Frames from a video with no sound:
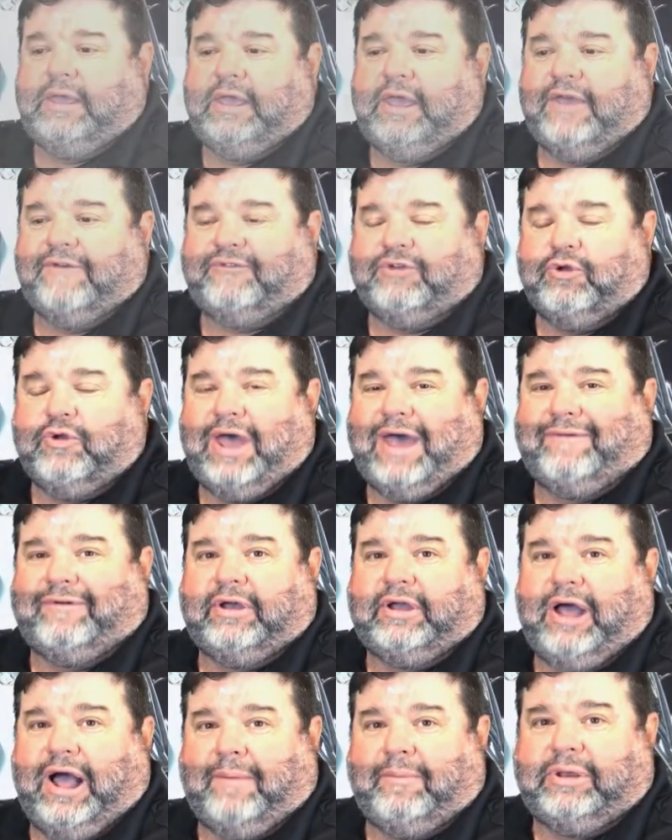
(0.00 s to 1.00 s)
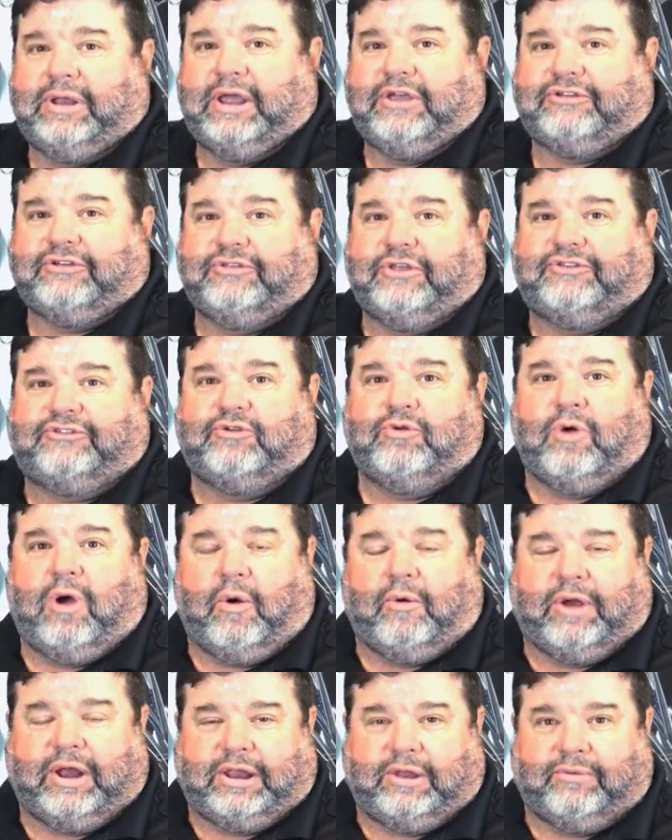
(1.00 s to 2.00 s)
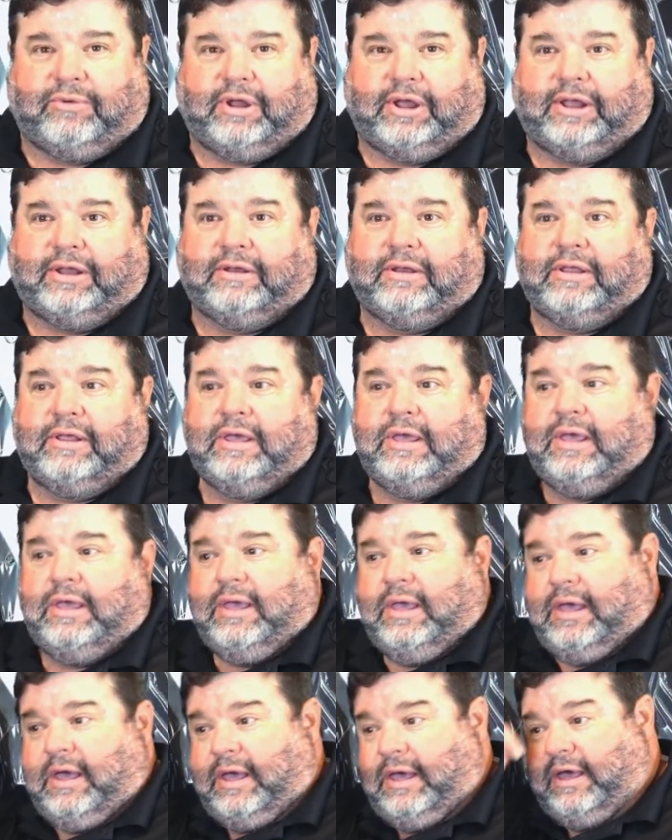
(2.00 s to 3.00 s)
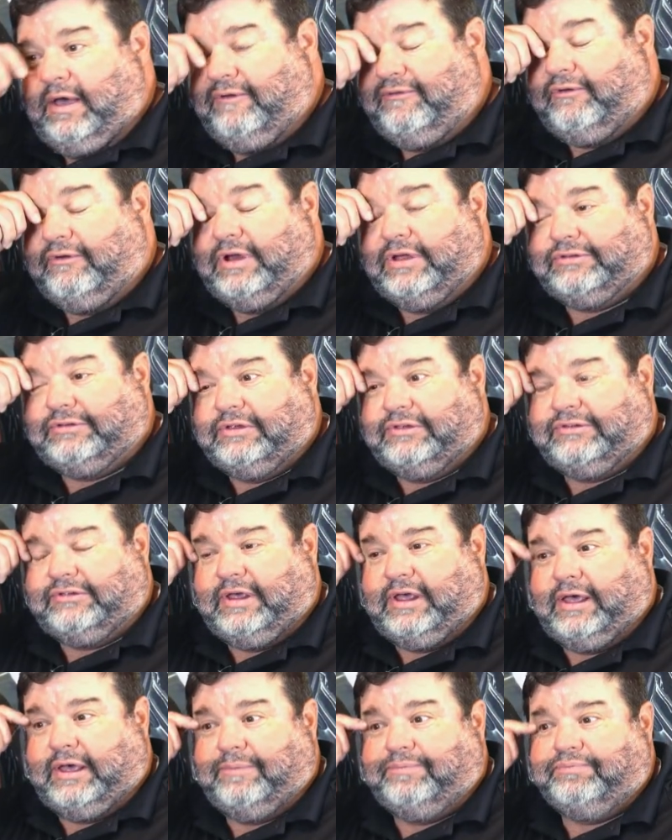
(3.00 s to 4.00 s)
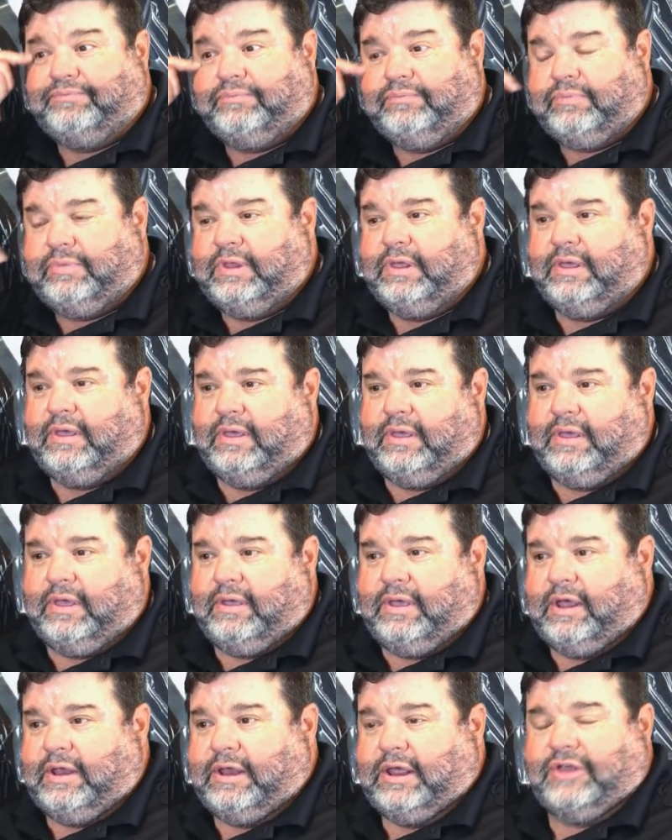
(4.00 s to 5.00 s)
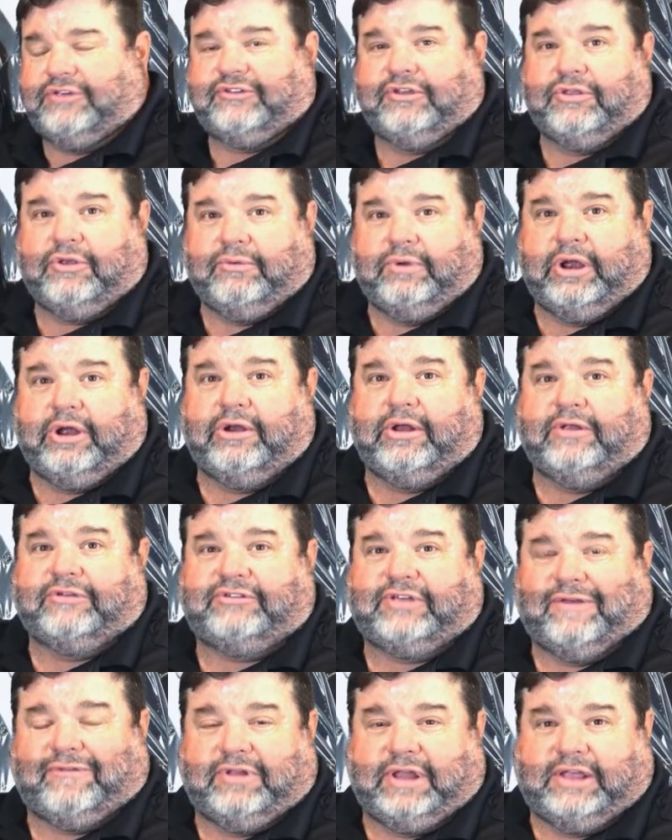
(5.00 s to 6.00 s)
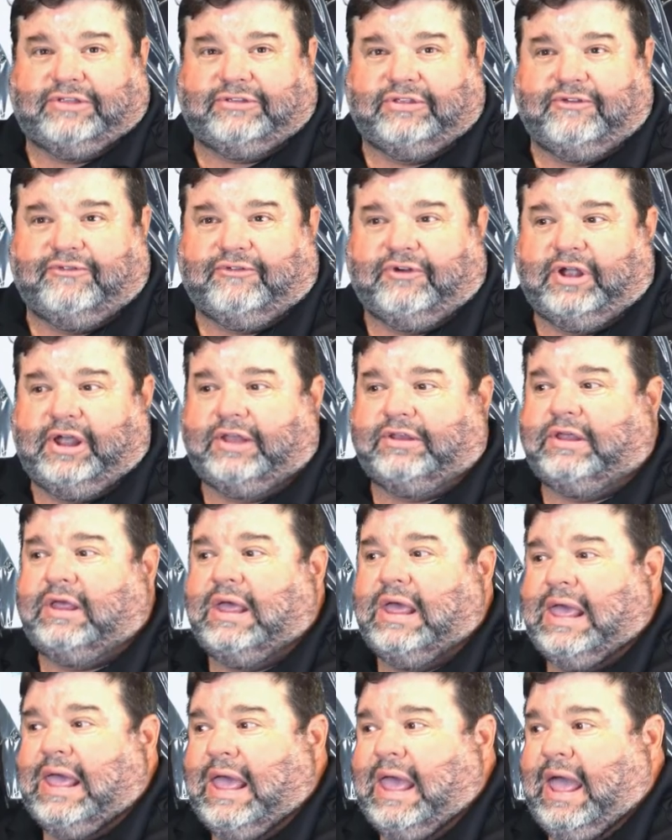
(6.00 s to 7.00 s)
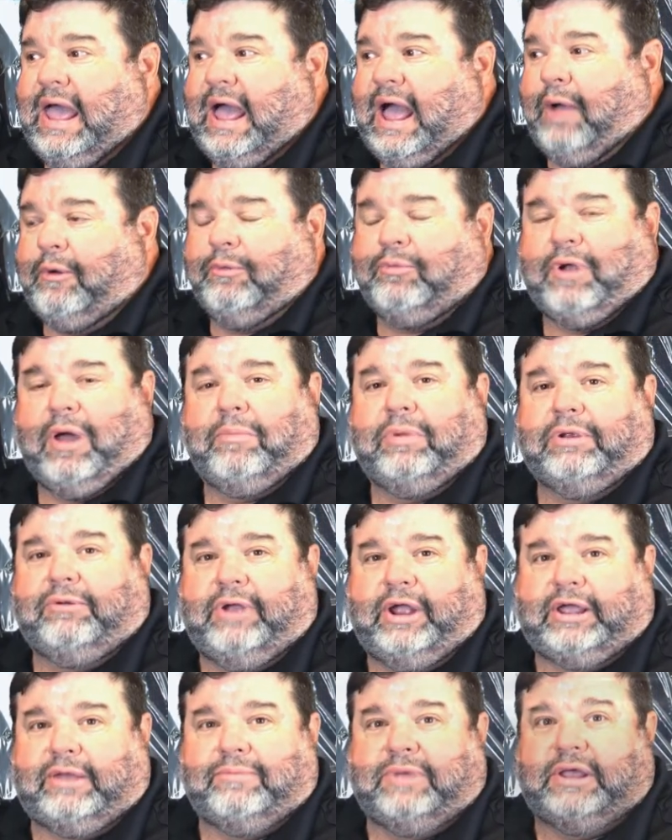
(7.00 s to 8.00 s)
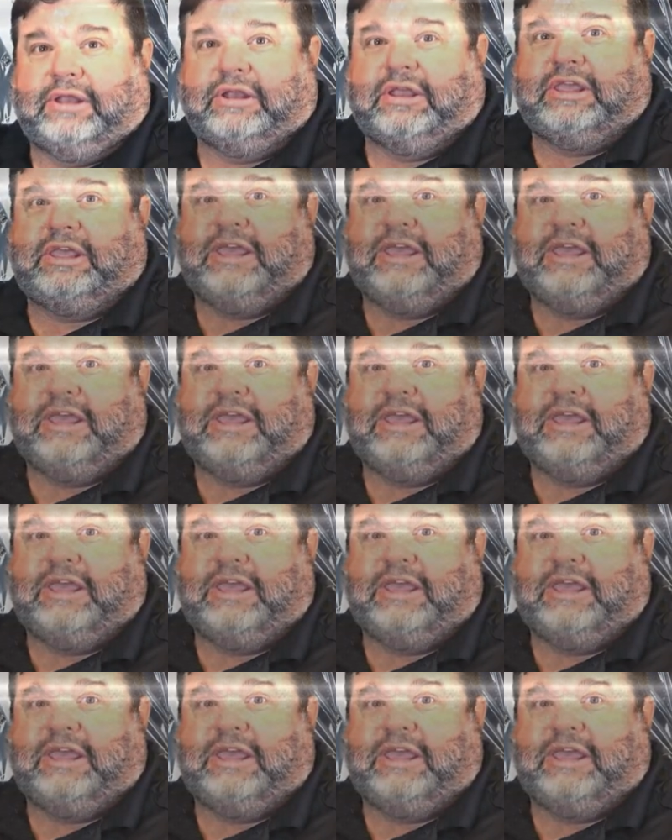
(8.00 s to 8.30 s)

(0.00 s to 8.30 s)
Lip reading: If you have a combination that you already run, for instance, an inch in the rear and 7/8 in the front, I would probably recommend